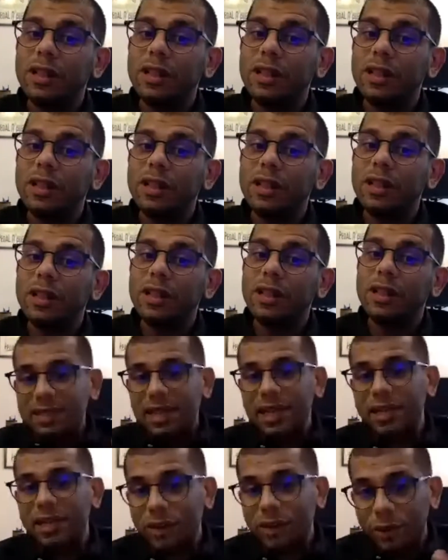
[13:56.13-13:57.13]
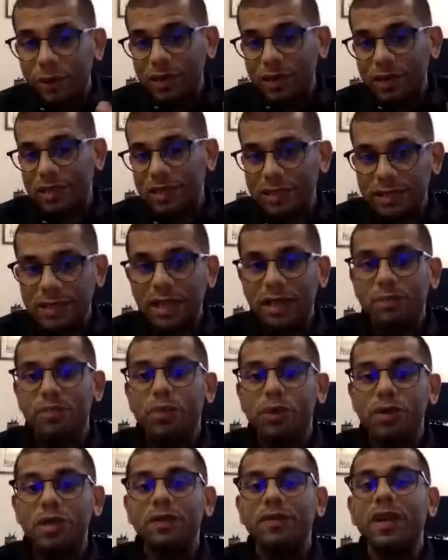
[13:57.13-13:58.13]
And it is these kind of questions
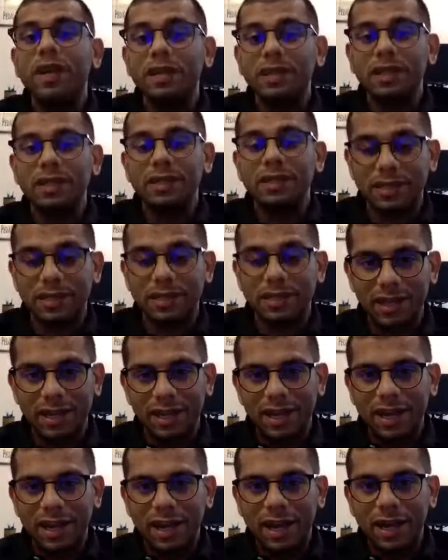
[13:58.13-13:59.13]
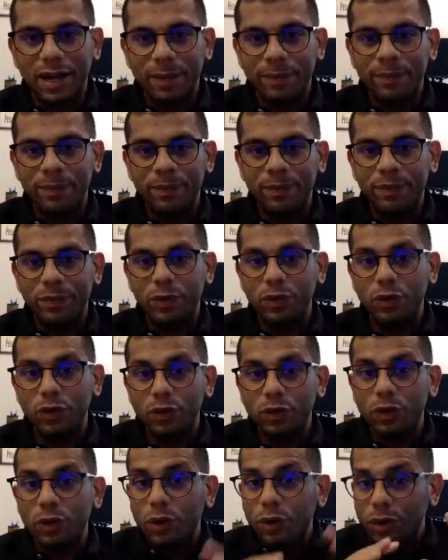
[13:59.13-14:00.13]
that motivate us
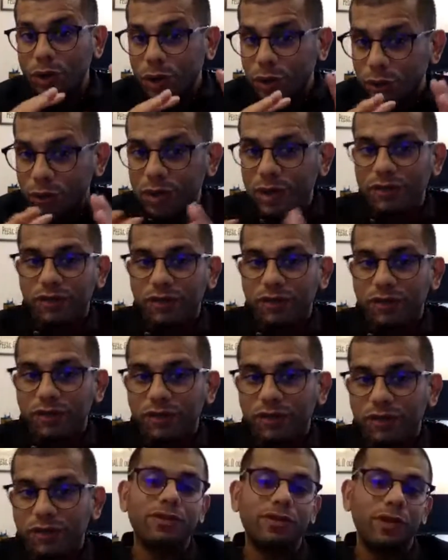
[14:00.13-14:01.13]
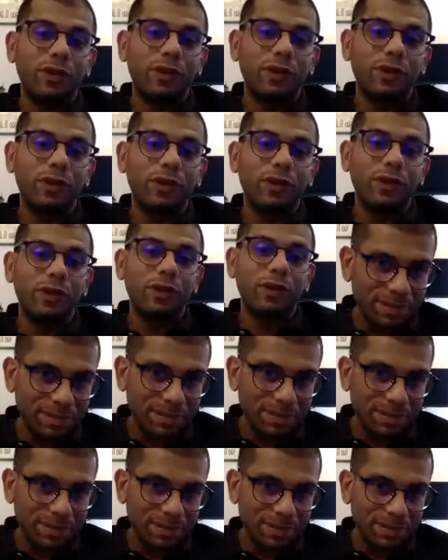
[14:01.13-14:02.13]
to go to the field of law and
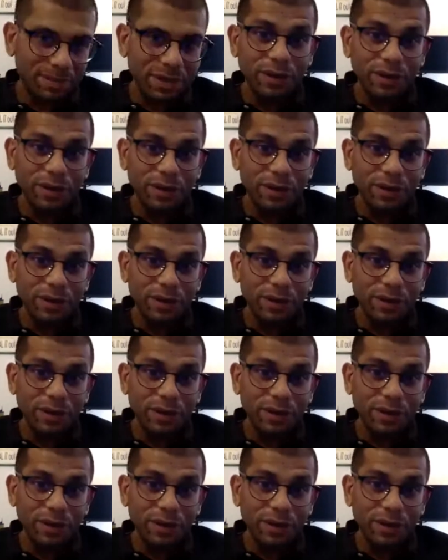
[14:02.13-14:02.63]
development, because it's